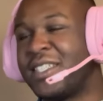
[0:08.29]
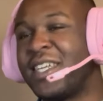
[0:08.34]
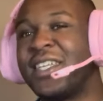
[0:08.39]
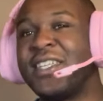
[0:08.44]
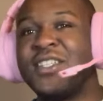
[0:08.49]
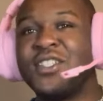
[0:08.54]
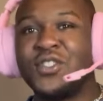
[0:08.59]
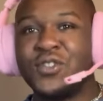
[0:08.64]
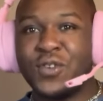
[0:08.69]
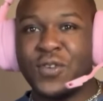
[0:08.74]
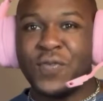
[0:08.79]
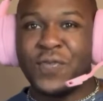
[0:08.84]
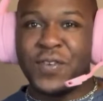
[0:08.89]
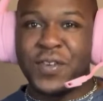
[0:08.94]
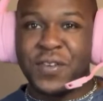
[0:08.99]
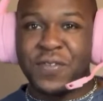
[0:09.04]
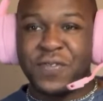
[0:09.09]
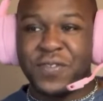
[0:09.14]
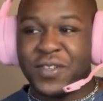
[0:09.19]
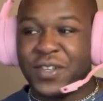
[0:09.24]
And then a short
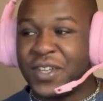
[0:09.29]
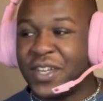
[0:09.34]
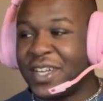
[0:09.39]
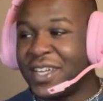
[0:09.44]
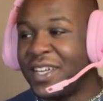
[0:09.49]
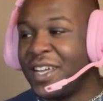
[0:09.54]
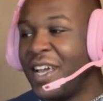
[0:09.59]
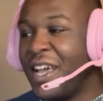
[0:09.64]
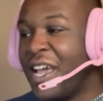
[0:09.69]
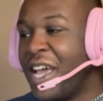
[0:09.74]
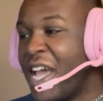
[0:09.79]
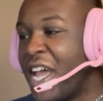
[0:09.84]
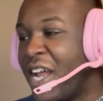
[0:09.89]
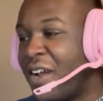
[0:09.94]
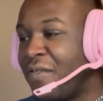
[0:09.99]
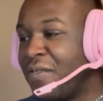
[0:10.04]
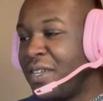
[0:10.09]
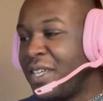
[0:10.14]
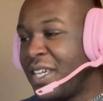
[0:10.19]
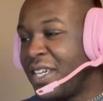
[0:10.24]
video for today,
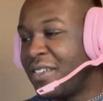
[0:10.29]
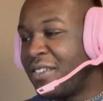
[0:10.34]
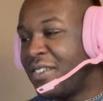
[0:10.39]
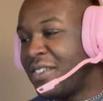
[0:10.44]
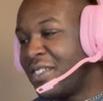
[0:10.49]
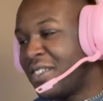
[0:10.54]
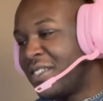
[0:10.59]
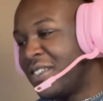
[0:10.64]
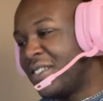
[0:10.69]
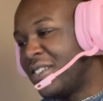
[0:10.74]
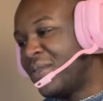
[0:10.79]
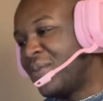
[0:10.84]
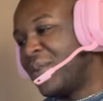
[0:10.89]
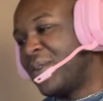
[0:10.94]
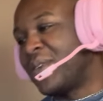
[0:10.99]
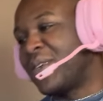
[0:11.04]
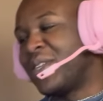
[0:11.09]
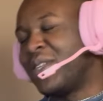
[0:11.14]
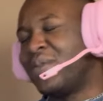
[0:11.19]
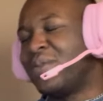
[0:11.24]
and I'm really interested in this
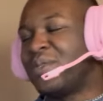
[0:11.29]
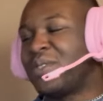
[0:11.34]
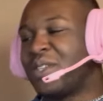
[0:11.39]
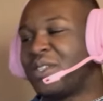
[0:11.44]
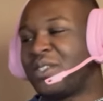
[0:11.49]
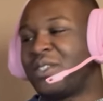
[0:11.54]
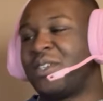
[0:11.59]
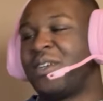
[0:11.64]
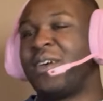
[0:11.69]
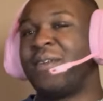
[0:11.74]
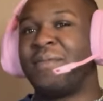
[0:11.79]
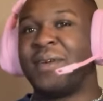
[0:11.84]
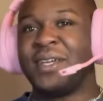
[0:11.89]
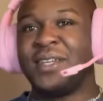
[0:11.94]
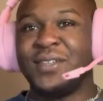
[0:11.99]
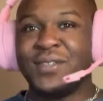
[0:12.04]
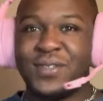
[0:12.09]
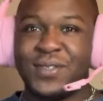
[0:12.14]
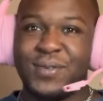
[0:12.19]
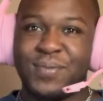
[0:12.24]
one because it was just on my
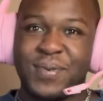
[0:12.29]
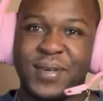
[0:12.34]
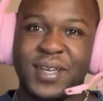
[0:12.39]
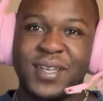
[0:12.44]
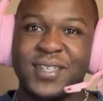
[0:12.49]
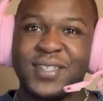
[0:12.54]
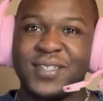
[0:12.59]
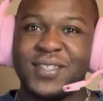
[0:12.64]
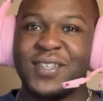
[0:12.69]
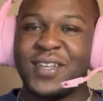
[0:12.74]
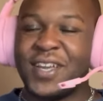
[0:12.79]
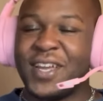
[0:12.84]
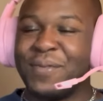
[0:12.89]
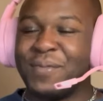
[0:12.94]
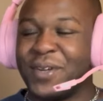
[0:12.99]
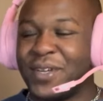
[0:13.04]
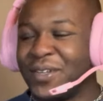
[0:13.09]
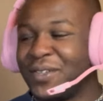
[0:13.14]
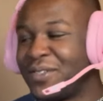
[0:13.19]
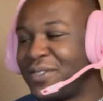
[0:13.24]
YouTube page, in
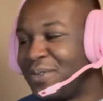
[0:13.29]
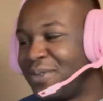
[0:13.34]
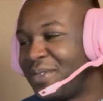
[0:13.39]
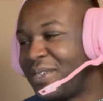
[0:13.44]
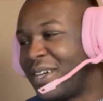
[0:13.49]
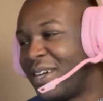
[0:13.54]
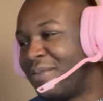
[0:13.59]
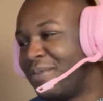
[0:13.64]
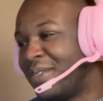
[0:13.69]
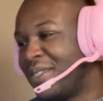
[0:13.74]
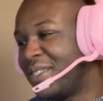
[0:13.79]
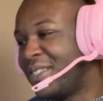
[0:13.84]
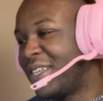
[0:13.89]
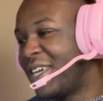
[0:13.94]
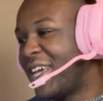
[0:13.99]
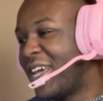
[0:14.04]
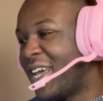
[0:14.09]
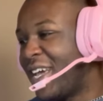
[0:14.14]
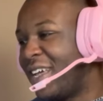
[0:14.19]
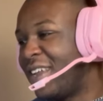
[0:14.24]
my YouTube comments,
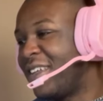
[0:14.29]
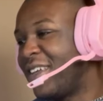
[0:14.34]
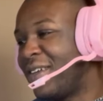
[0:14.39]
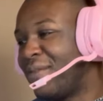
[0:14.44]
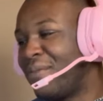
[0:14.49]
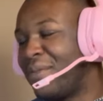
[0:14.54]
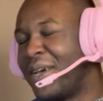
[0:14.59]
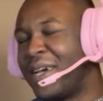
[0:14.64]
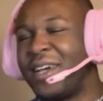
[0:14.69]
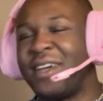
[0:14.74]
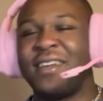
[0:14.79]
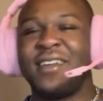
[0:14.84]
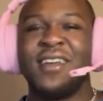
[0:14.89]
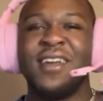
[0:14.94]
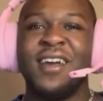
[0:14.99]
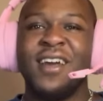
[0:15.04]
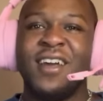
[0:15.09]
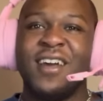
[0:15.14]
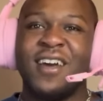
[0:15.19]
and in my